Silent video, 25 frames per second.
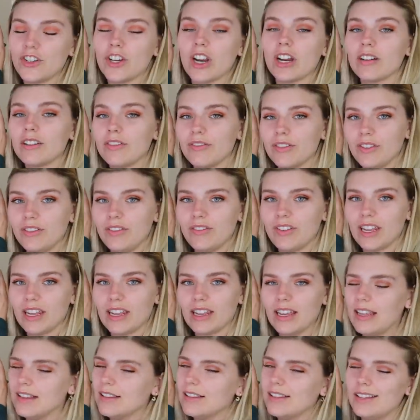Junk food
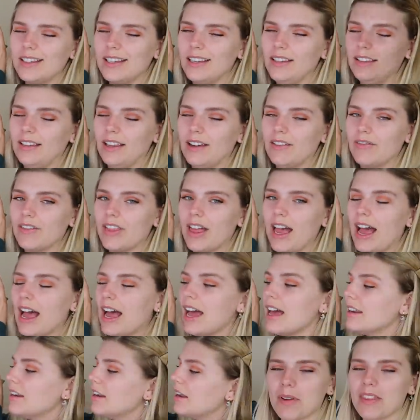vegan, still love
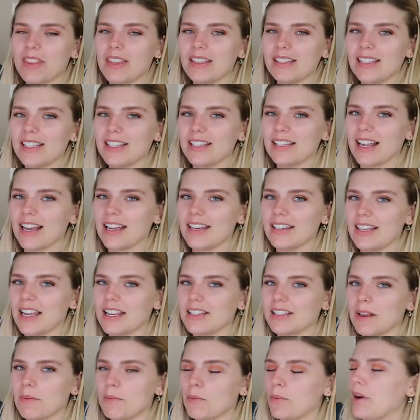that. But this design
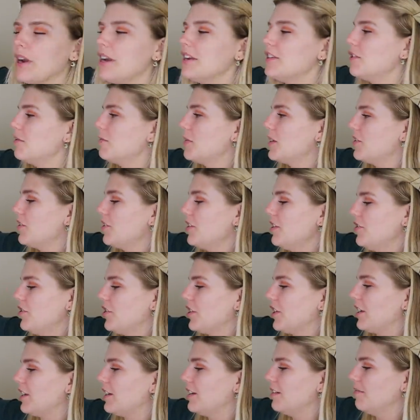takes up way too much of the
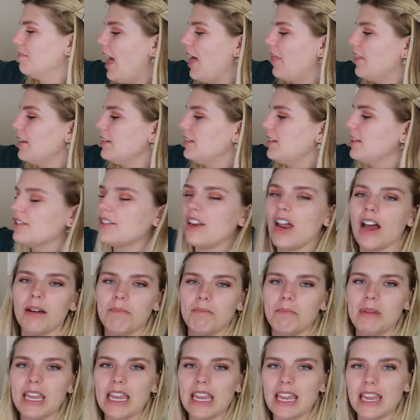shirt, and this is
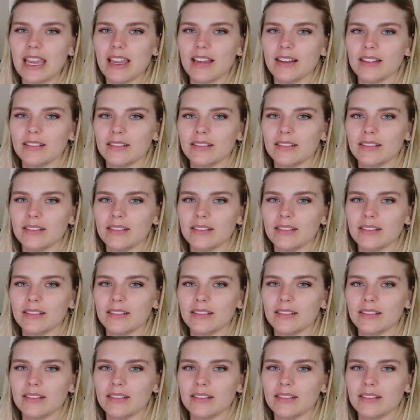not me,